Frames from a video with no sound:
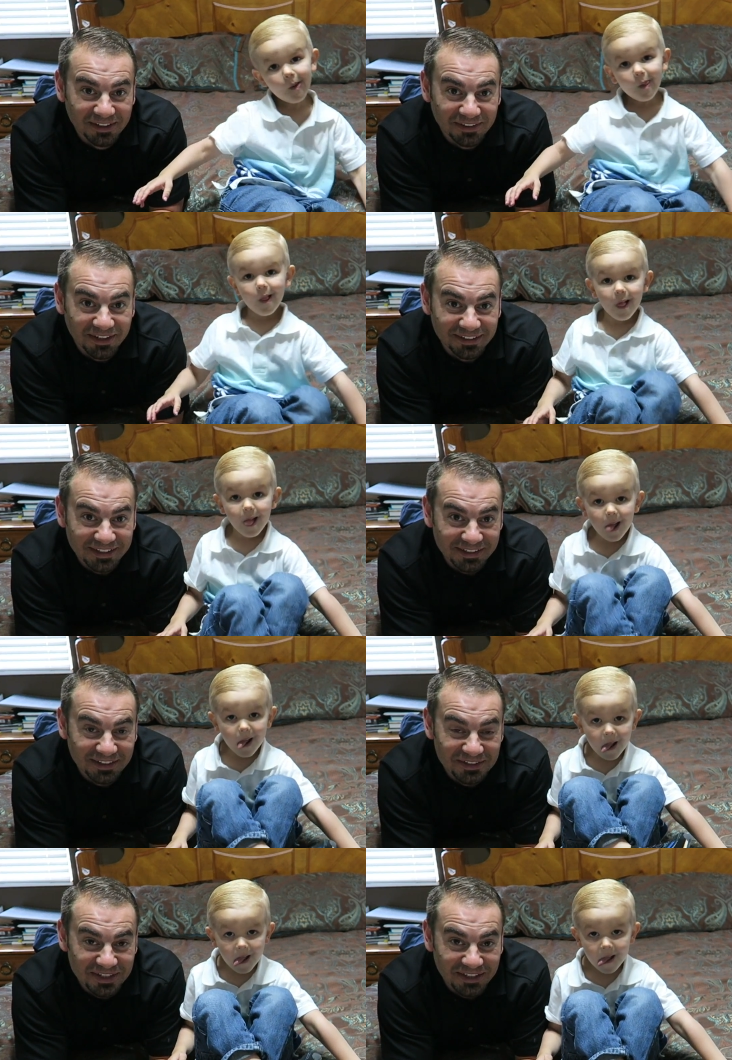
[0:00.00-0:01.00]
Speaker 1: All right,
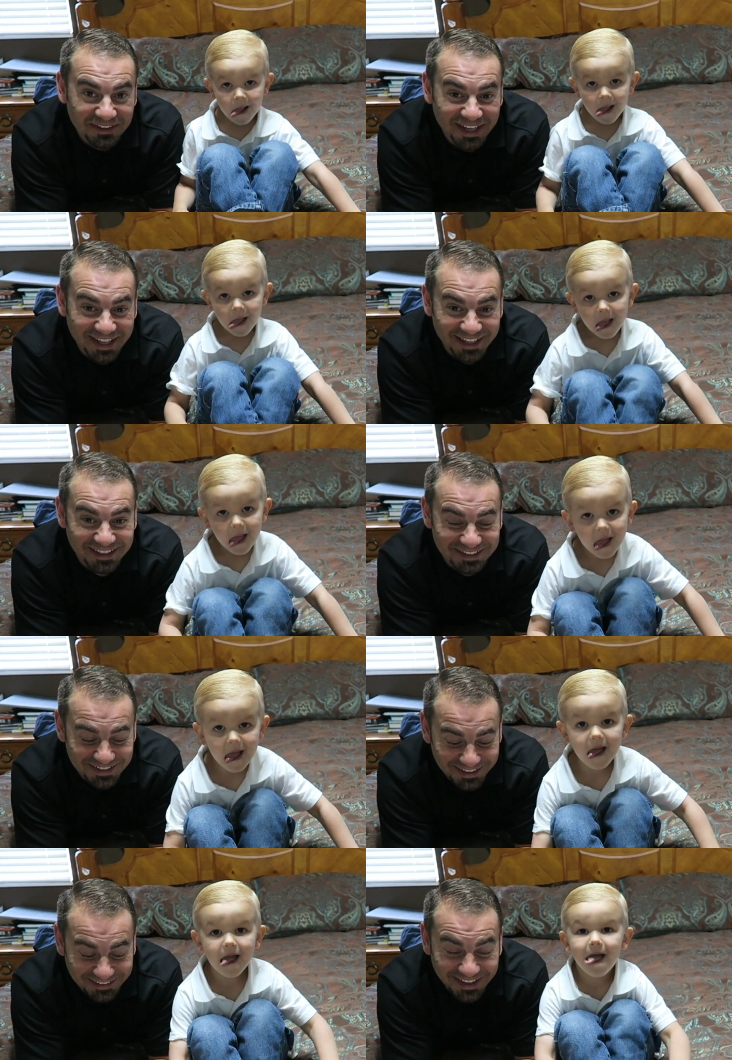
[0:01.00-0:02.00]
Ethan, did you hear that?
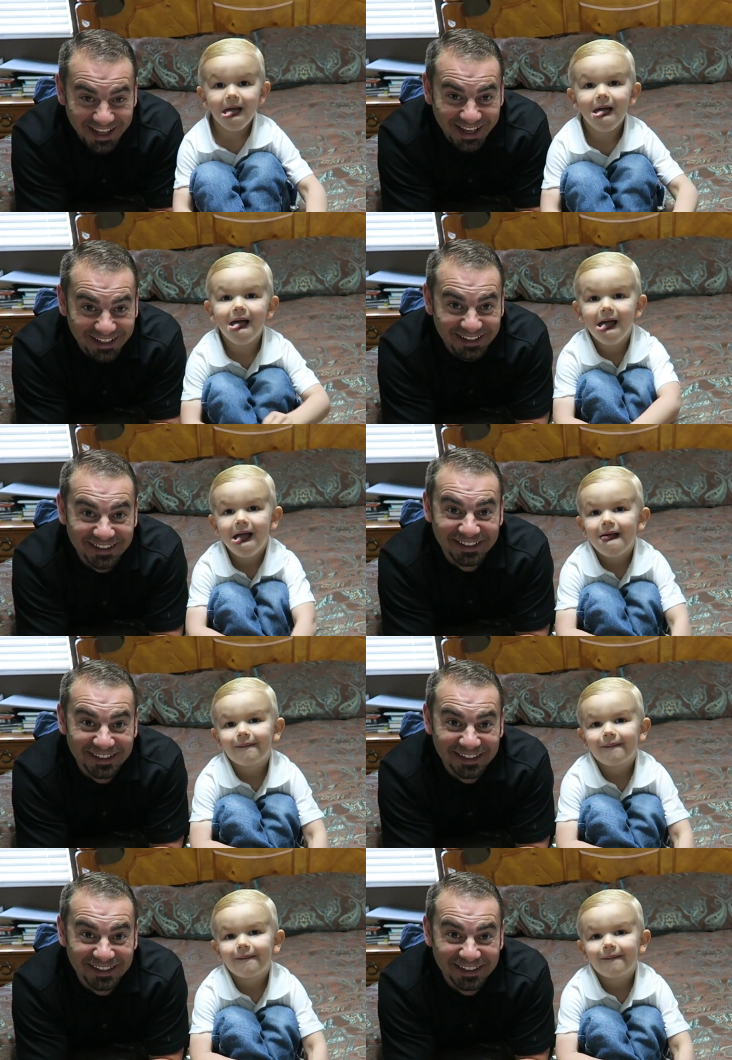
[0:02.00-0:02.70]
Did you hear that?